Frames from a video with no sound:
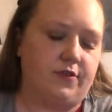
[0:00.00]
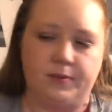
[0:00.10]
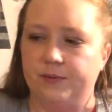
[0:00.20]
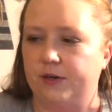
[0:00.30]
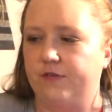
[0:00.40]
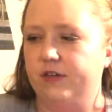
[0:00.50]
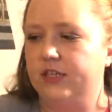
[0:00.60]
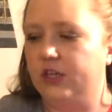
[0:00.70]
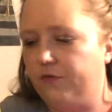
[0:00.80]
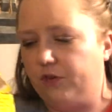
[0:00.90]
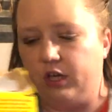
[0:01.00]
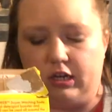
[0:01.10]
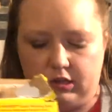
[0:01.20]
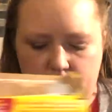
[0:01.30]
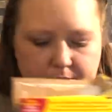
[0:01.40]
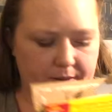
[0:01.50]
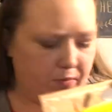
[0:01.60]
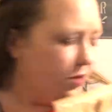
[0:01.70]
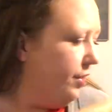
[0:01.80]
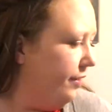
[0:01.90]
to be perfect, so if you get a little bit
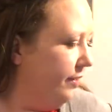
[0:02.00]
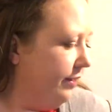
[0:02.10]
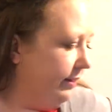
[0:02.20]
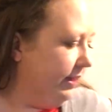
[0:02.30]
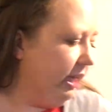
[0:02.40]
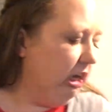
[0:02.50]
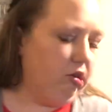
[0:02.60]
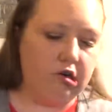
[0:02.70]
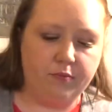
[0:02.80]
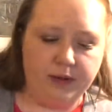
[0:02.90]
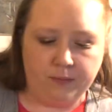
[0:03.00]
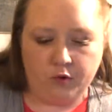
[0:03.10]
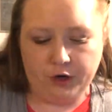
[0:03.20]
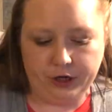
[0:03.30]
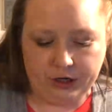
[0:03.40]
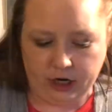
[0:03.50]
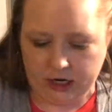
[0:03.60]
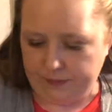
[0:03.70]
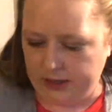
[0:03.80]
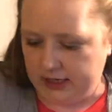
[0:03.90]
more, get a little bit more,
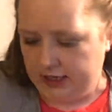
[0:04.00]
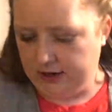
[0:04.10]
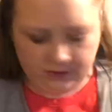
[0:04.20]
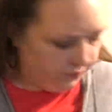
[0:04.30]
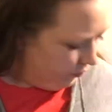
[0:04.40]
not a big deal.